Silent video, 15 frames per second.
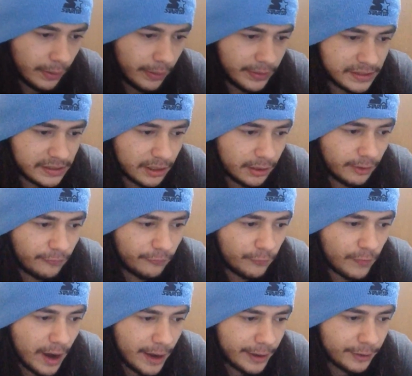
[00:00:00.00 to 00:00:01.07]
The son of
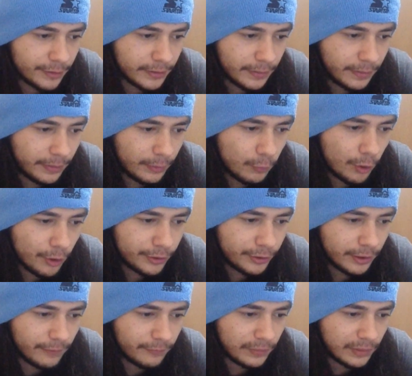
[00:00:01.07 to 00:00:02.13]
fire and the
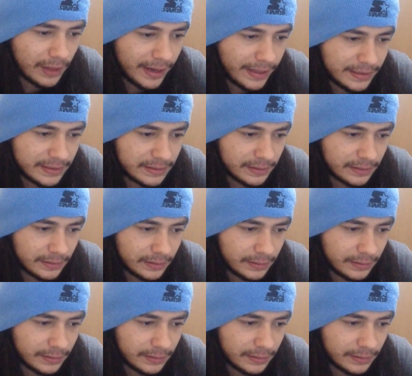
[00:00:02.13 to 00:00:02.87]
warrior of light.